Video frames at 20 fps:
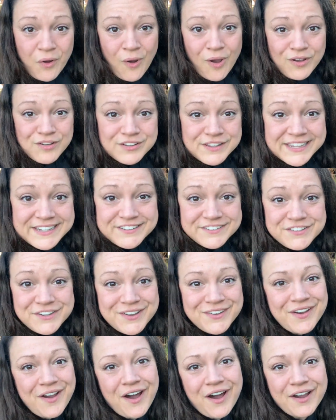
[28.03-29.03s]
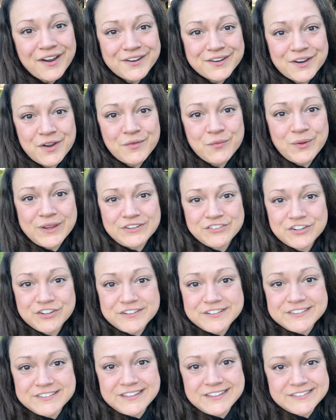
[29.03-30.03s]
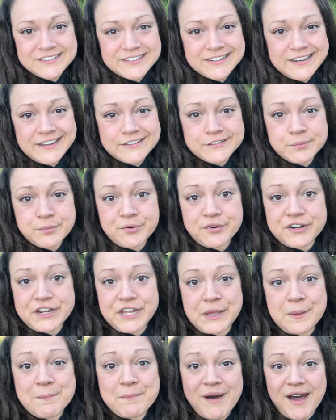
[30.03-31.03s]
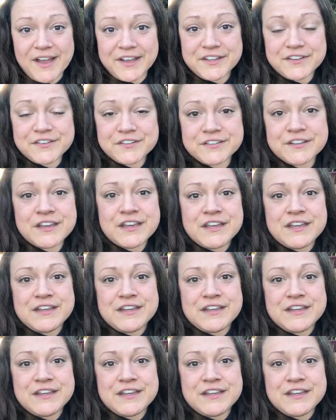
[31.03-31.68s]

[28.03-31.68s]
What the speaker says: Auckland, our winter season is pretty mild,